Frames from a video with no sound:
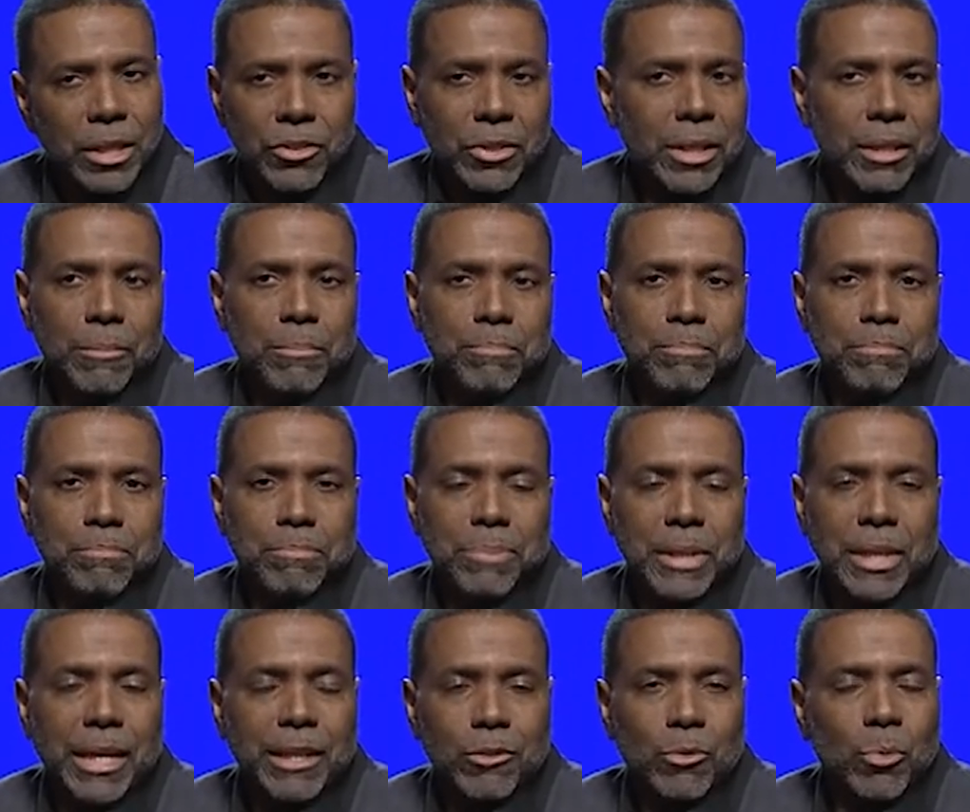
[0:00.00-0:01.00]
trying to be
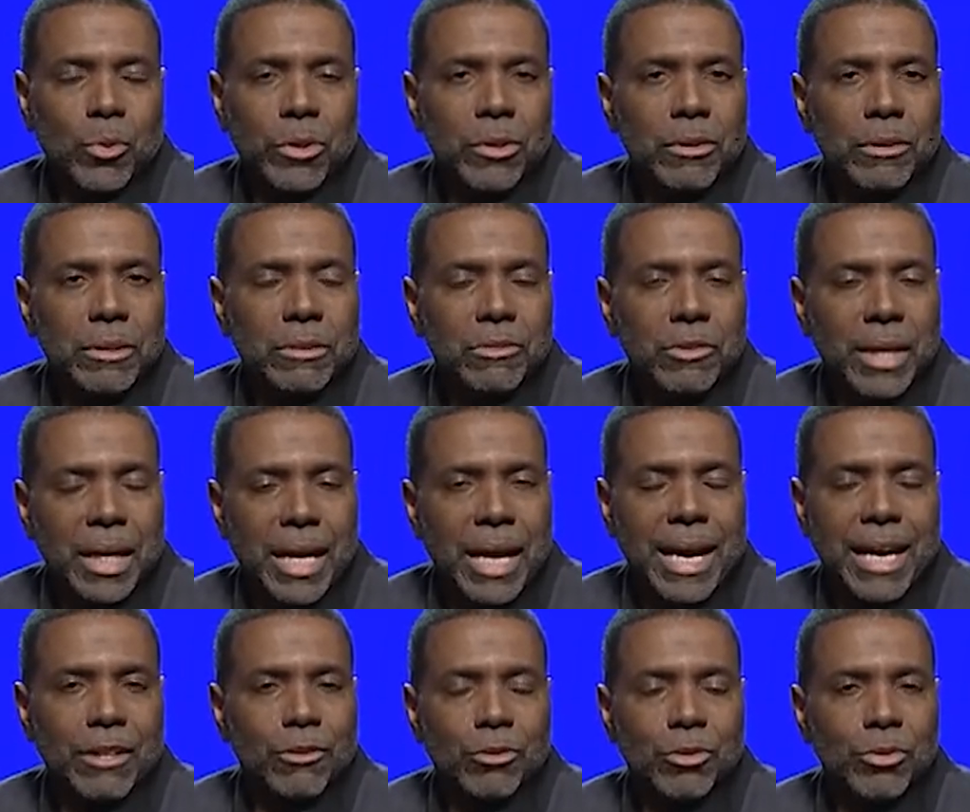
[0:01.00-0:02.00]
like the world and try to
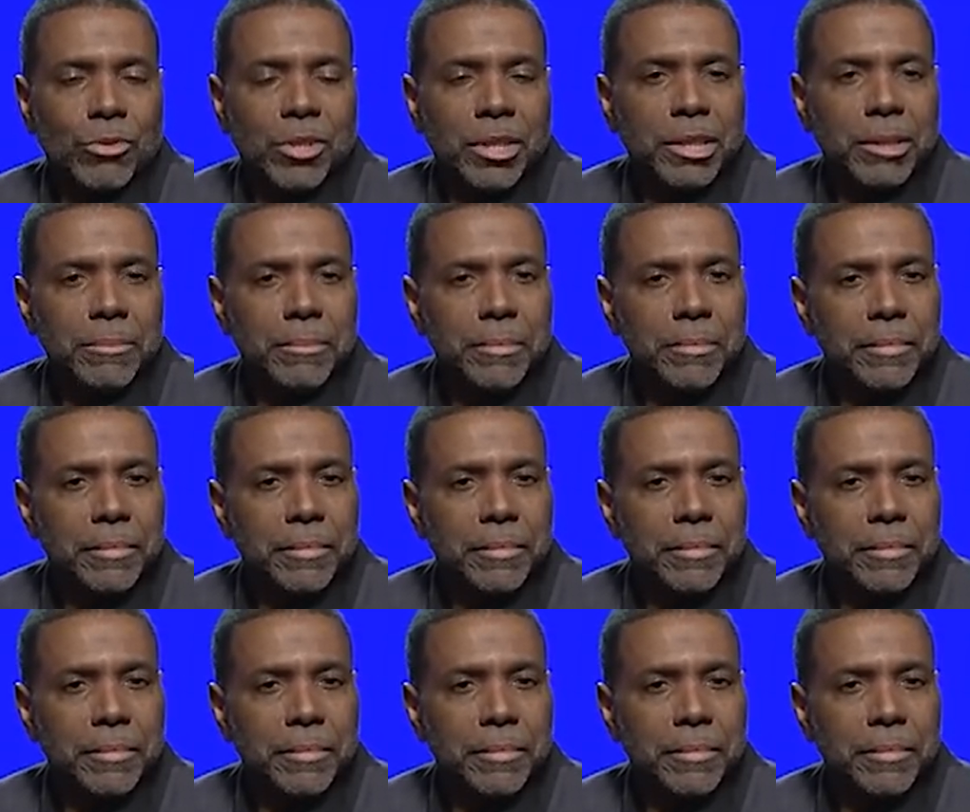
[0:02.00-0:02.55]
outdo them.